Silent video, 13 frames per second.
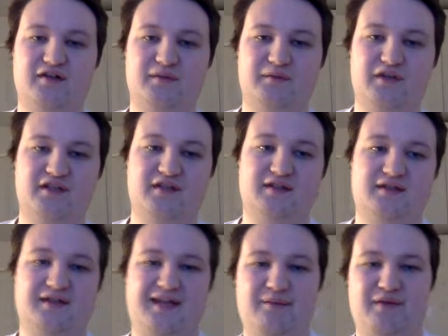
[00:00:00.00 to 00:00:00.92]
So I'm gonna
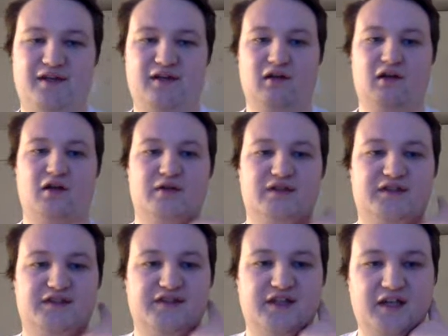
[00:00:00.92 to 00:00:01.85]
keep it at the
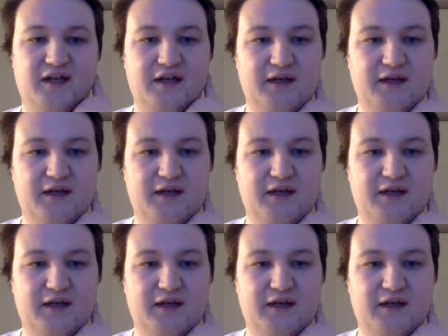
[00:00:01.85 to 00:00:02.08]
lowest C.